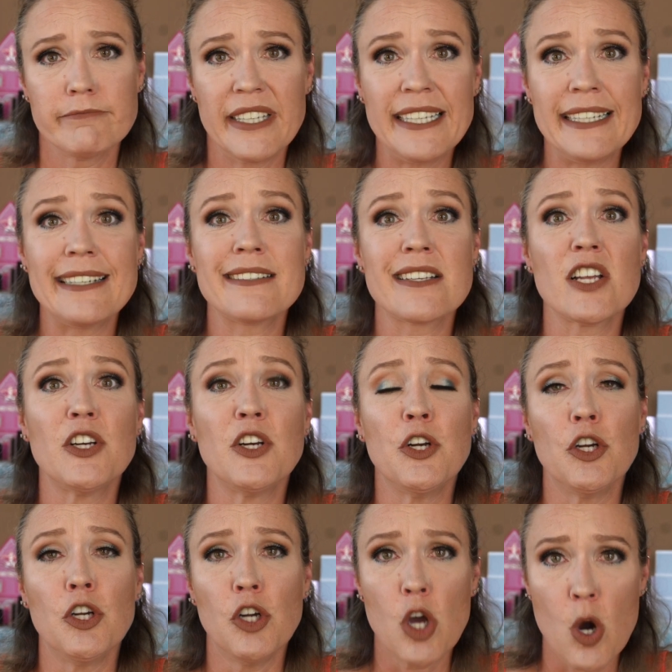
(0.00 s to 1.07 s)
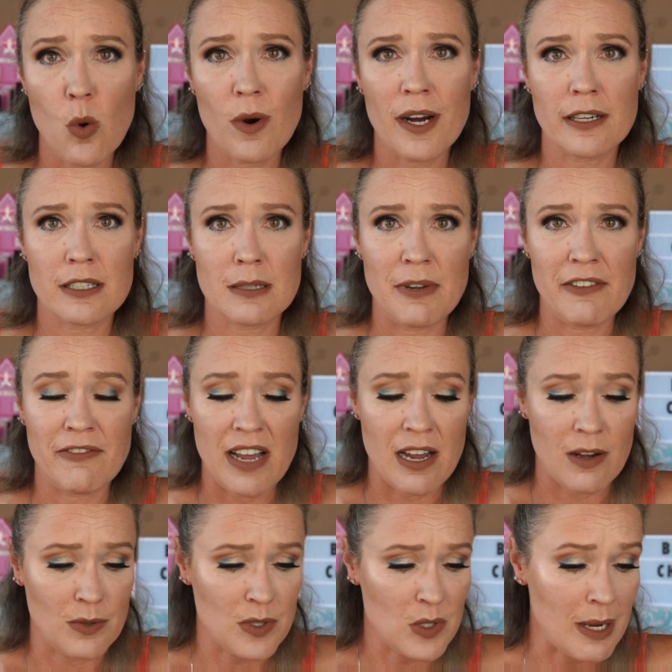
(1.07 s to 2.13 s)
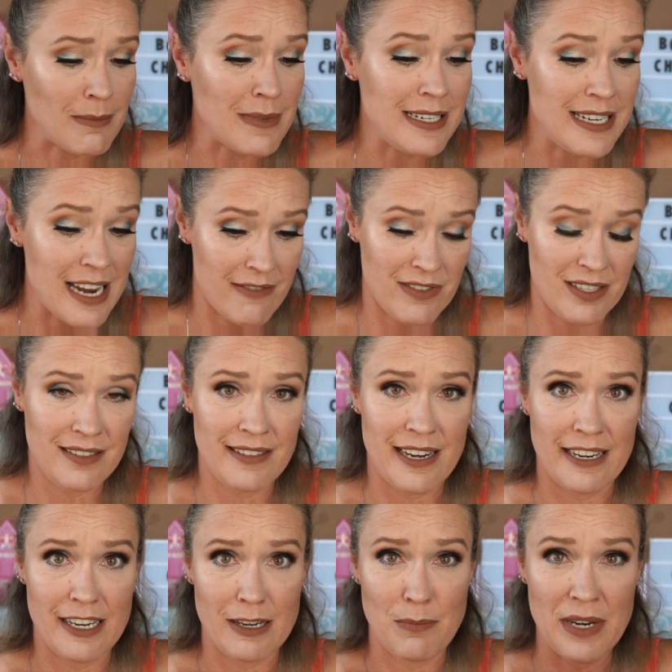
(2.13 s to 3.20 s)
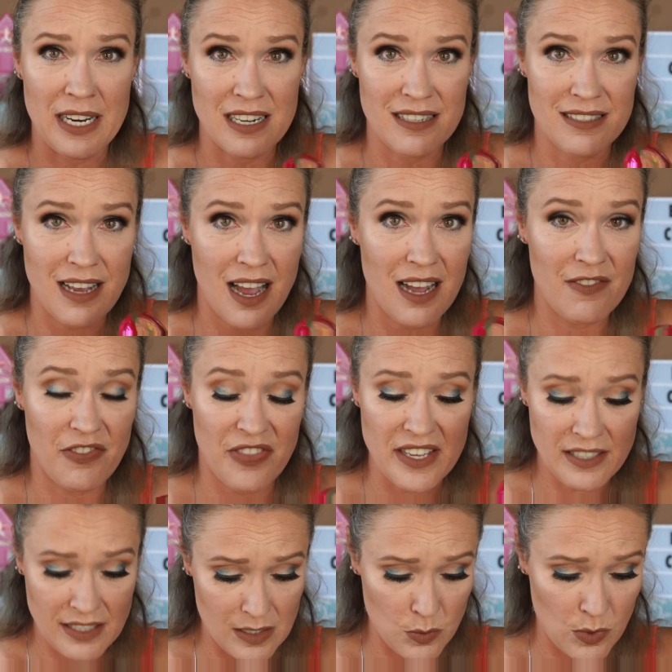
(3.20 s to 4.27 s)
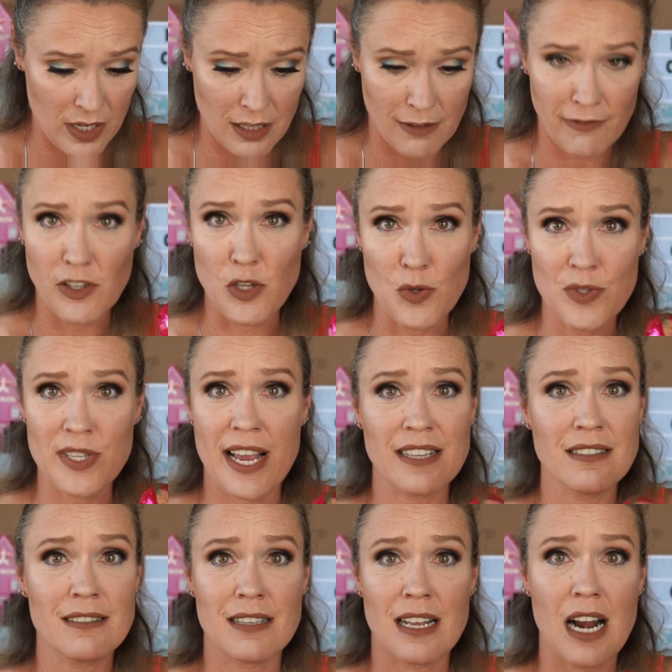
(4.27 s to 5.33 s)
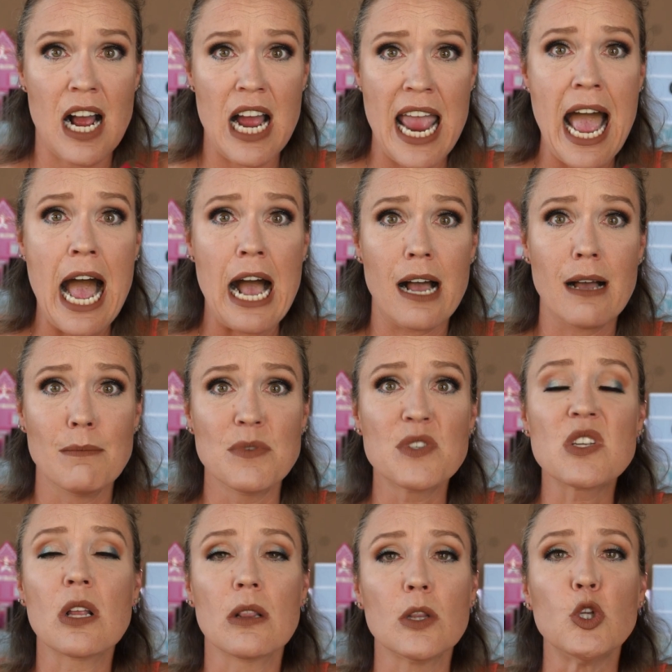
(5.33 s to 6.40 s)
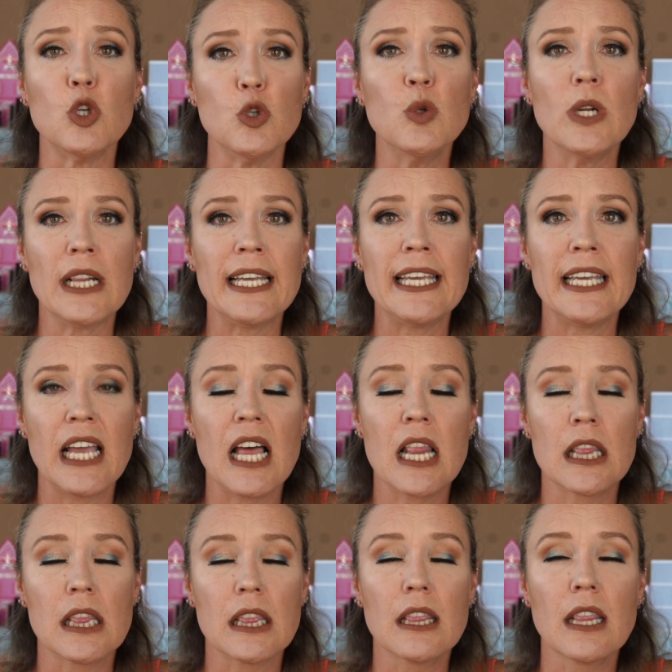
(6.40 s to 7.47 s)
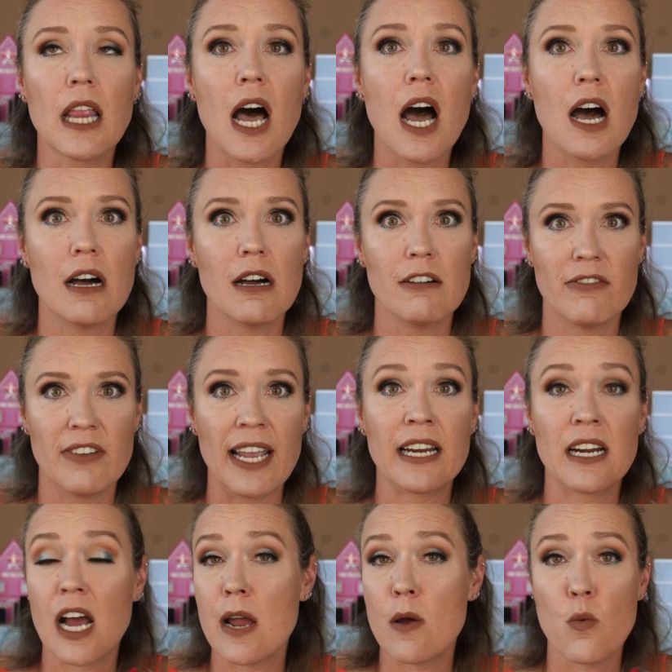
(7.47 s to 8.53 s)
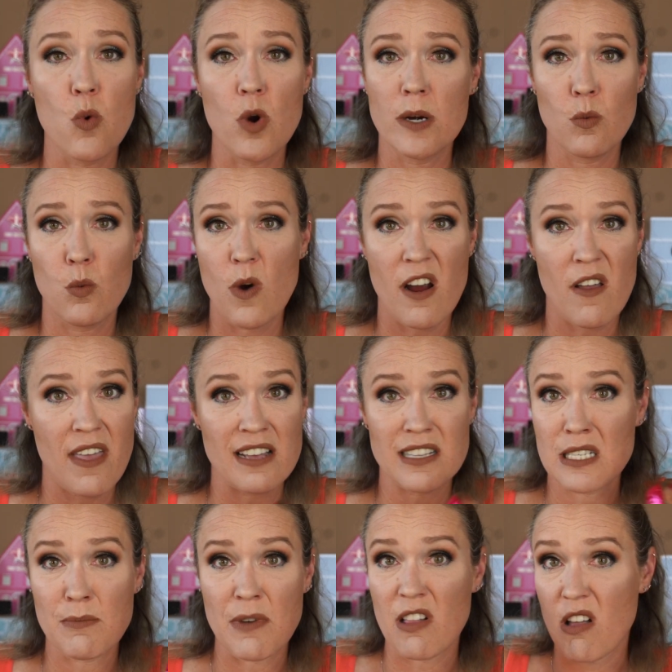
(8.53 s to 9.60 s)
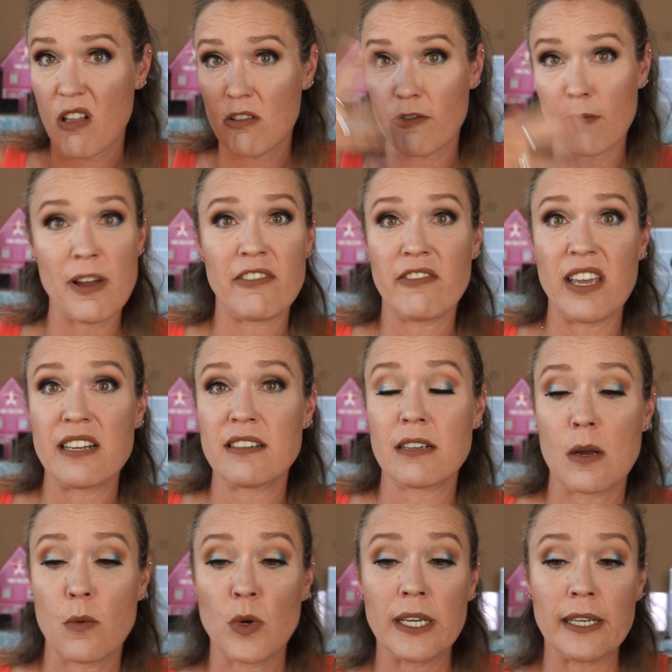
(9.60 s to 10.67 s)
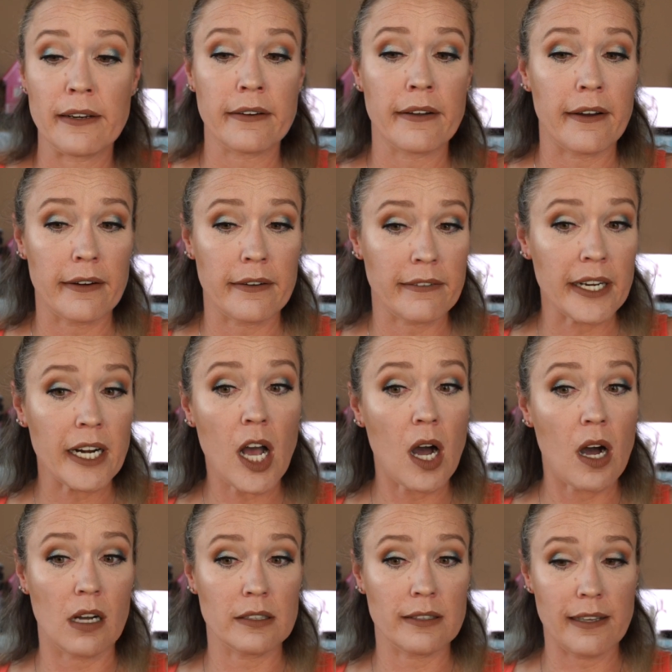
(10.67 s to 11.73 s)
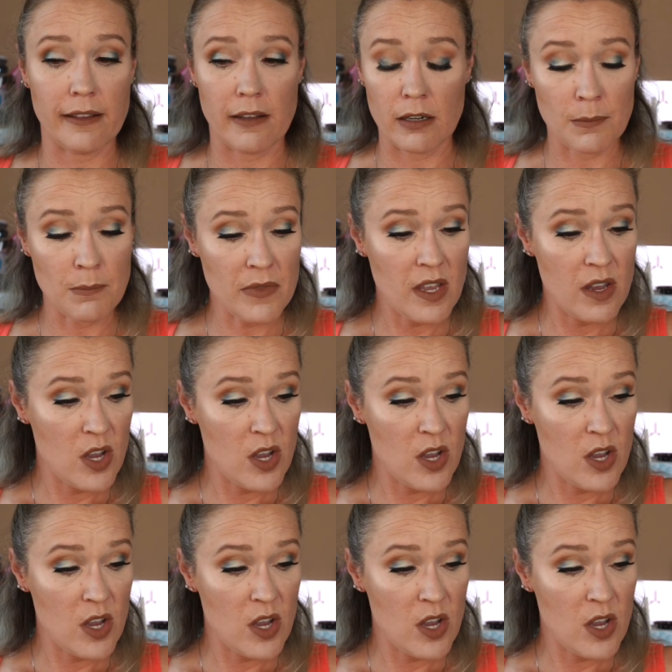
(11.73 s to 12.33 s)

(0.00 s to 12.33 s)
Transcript: It is nowhere to be found, so I'm devastated because this is one of the few scents that I absolutely love, and I would wear that smell all over my face, and I wouldn't get tired of it all day long.